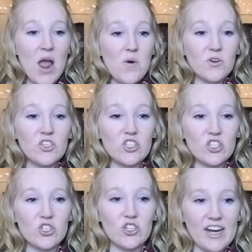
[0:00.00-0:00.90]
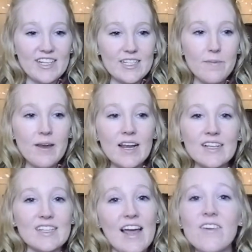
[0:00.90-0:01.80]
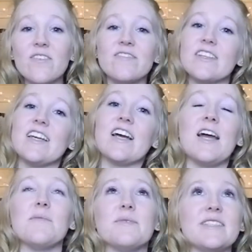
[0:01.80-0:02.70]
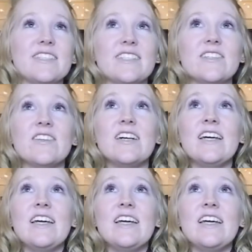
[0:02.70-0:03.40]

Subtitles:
which is just crazy to me because I don't feel like I'm still